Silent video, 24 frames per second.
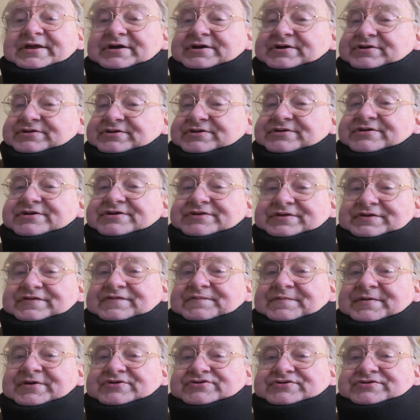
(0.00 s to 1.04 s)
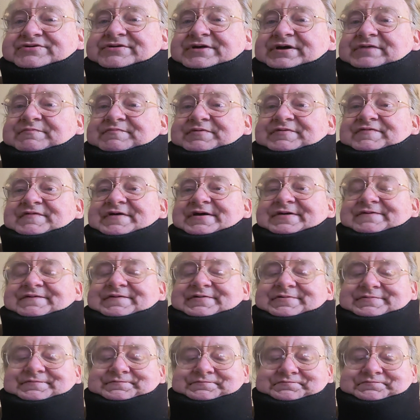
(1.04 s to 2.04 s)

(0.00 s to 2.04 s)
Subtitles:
it because it is a special type of knife.